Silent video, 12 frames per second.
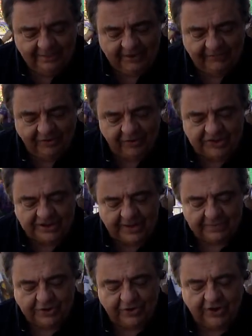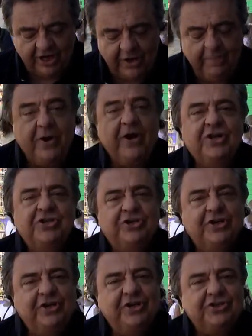by footsteps going up our
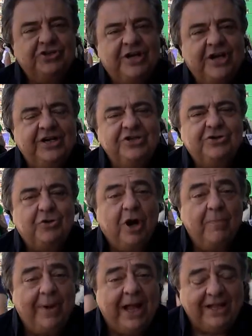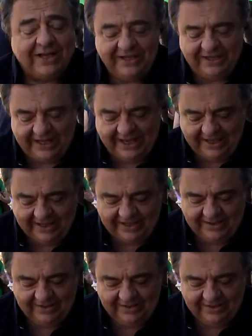exterior stairs to our balcony deck.